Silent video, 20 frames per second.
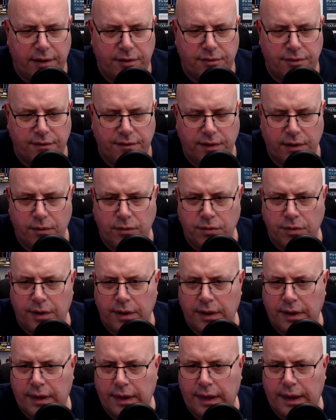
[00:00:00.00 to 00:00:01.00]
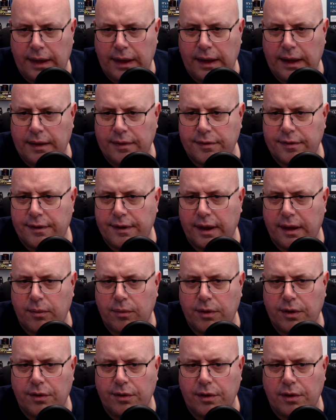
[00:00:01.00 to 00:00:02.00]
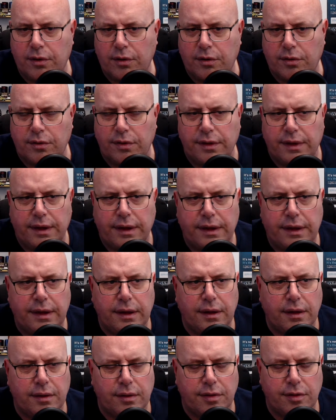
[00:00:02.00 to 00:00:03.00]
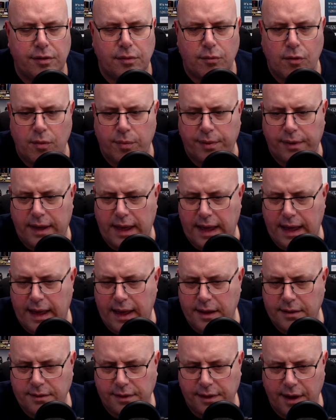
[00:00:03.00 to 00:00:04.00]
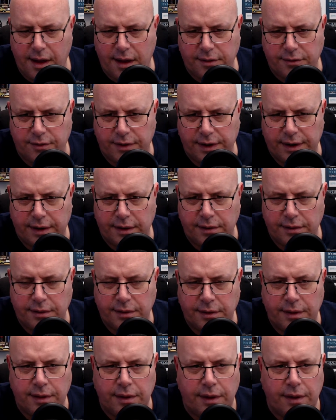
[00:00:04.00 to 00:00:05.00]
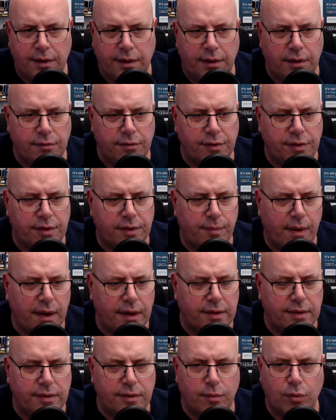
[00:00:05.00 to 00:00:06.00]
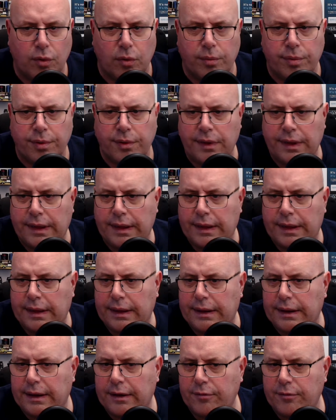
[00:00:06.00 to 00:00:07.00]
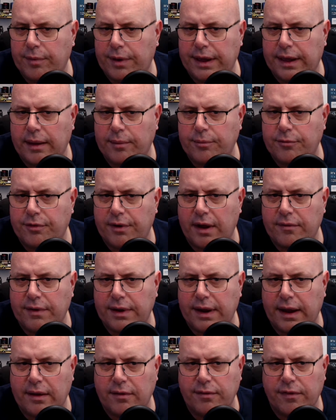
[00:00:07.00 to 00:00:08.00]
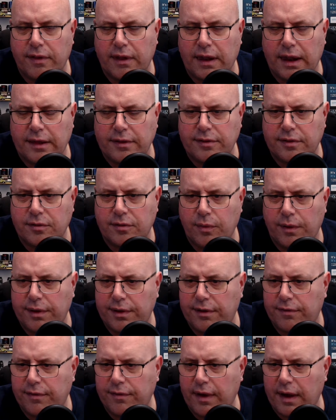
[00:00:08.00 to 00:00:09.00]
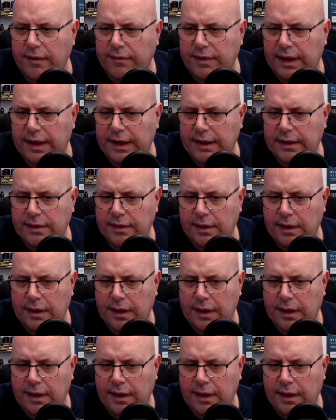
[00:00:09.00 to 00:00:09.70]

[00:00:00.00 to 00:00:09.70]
Reviews, and today we're going to look at the SumUp Air card reader, obviously by SumUp. Now, I've been a cab driver now for the last 25 years,